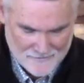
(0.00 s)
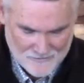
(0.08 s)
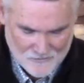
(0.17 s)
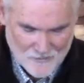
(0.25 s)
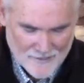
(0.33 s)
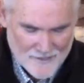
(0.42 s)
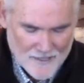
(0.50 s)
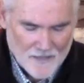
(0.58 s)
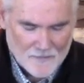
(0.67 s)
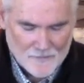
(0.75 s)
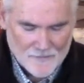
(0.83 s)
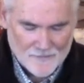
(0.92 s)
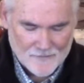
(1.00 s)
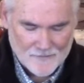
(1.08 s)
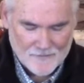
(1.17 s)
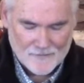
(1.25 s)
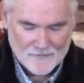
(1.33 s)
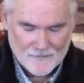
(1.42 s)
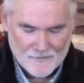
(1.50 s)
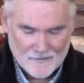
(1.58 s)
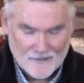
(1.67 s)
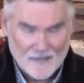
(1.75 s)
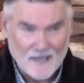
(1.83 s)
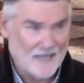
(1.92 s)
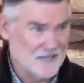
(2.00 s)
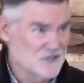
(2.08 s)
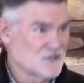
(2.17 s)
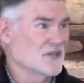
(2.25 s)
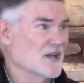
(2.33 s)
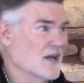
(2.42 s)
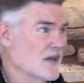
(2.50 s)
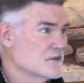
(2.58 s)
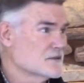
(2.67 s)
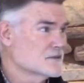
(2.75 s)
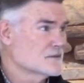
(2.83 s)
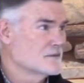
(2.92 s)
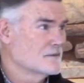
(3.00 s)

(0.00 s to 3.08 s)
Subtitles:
wake up. And she does.